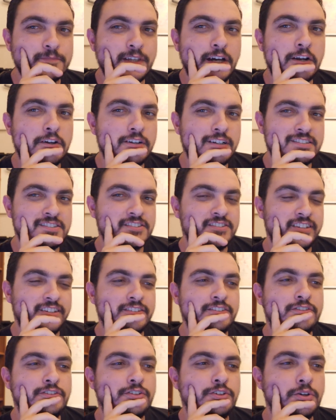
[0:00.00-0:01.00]
our
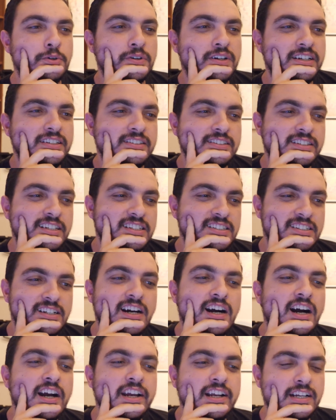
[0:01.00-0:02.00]
resident rogue, I think, has a
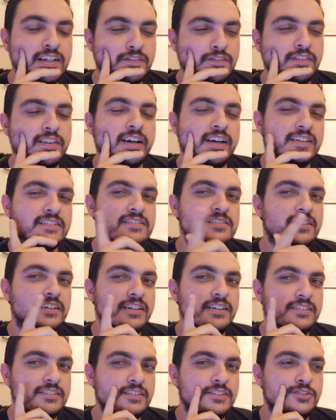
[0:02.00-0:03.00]
high enough
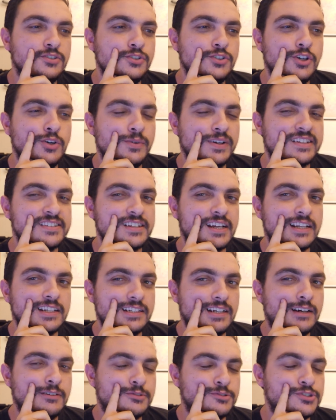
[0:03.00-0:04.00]
dexterity to know
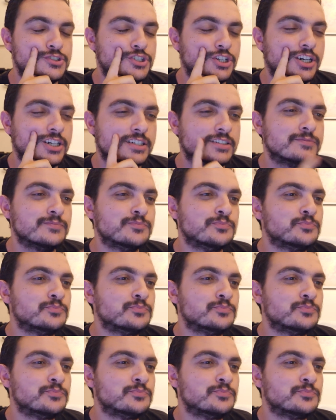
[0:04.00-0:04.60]
exactly how to juggle.